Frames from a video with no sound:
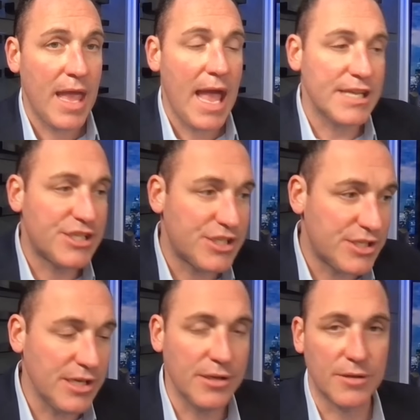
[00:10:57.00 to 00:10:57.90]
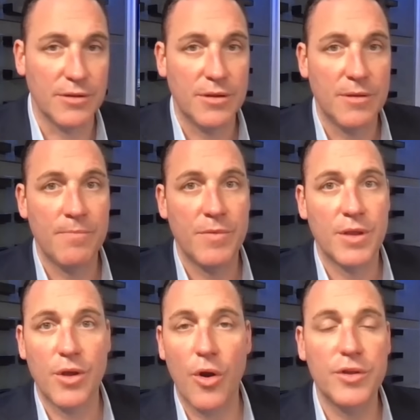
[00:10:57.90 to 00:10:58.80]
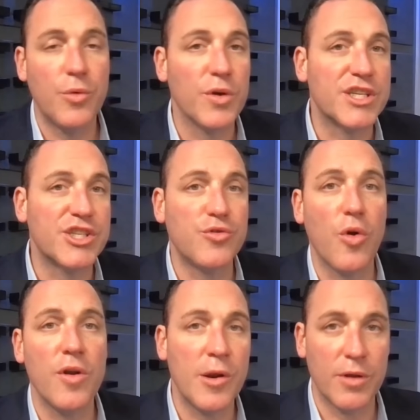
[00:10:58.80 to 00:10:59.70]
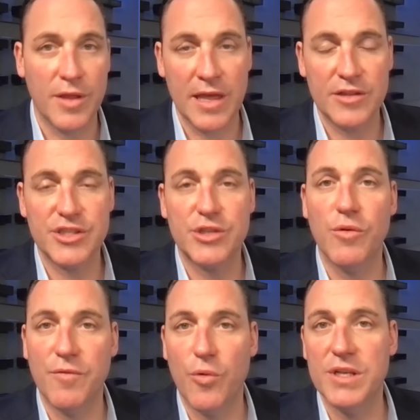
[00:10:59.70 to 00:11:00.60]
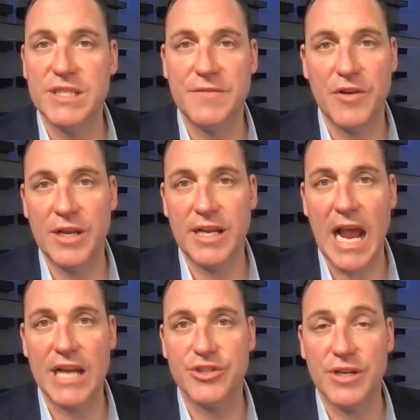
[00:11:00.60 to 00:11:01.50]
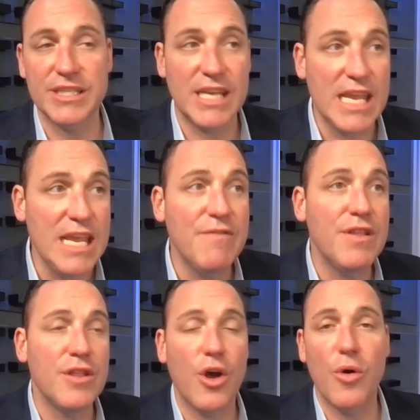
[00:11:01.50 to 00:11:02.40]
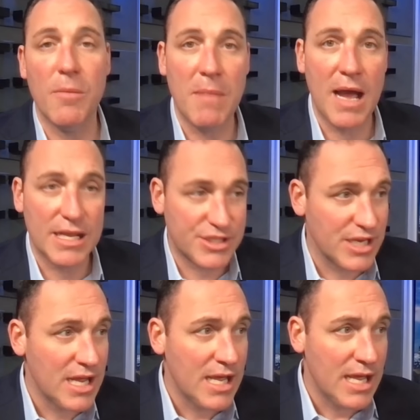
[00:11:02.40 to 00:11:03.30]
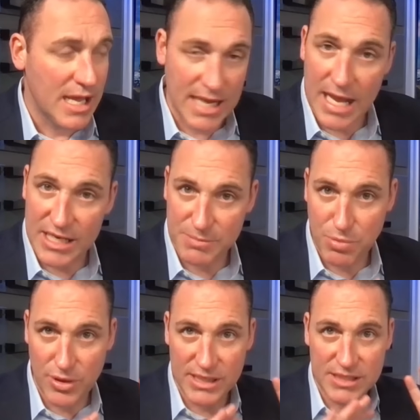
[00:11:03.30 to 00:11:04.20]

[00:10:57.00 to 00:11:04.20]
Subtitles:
has still gone to extraordinary lengths to avoid civilian casualties, even though Hamas, again, is putting